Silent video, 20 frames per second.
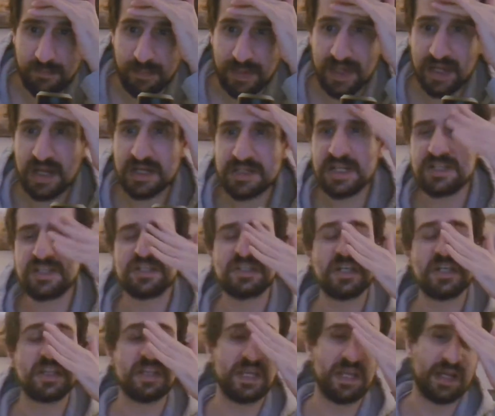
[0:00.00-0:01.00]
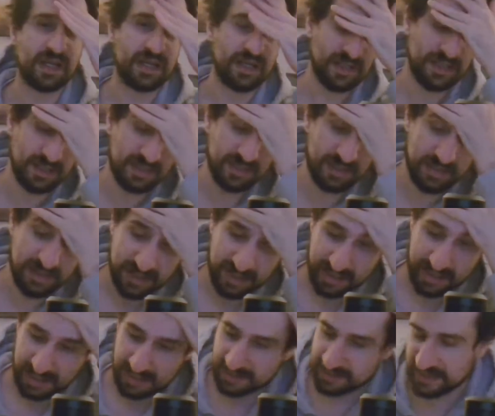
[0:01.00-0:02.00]
But here's the interesting thing:
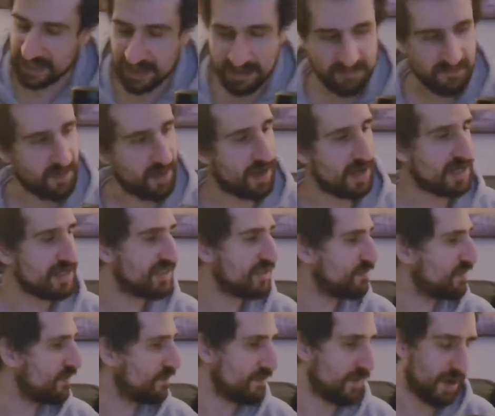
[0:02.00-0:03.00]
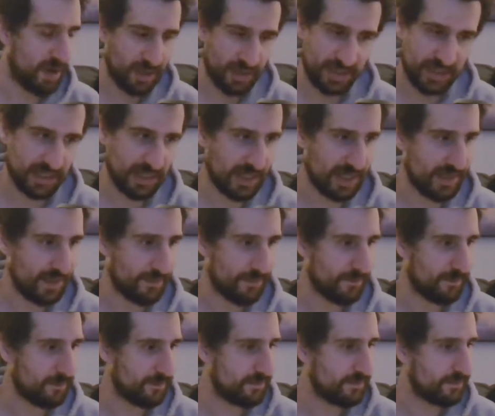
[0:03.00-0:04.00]
Seth Rollins has been mocking
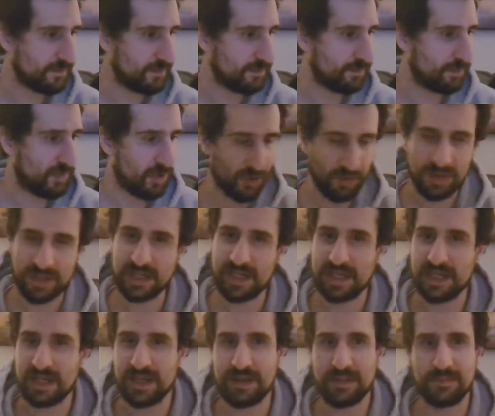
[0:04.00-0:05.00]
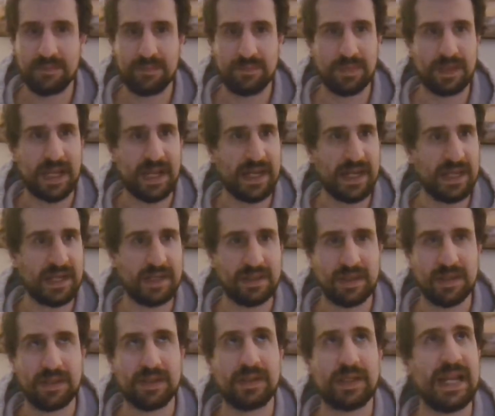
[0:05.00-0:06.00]
him, goading him, getting
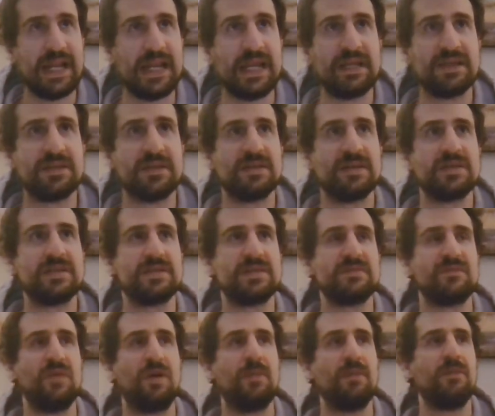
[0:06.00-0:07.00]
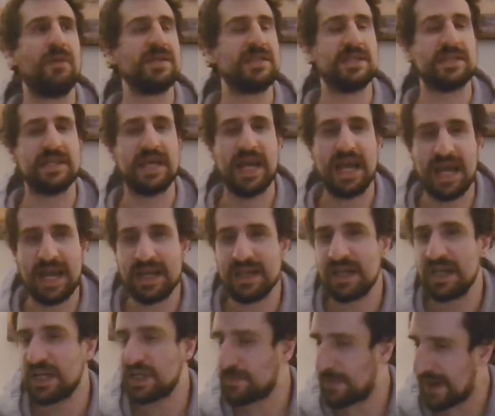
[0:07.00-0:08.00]
into Roman Reigns' head,
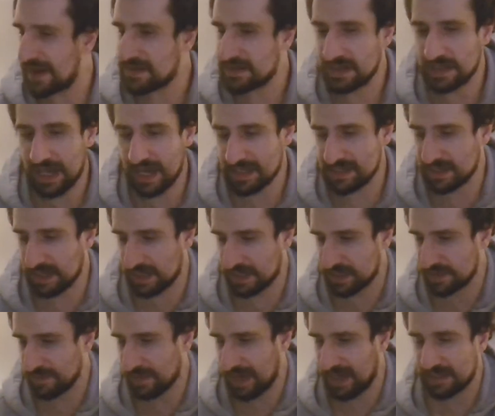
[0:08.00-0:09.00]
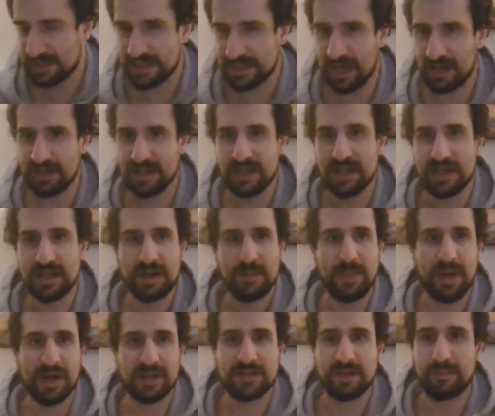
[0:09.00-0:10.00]
especially last night on SmackDown
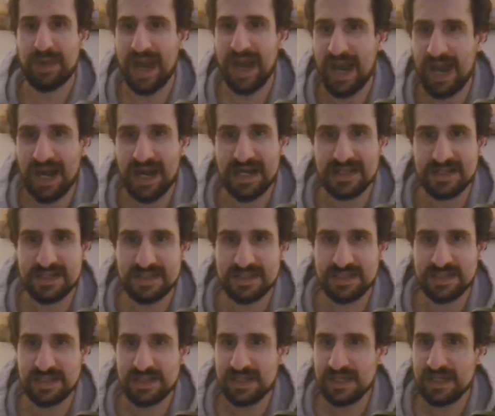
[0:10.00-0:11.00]
about their past.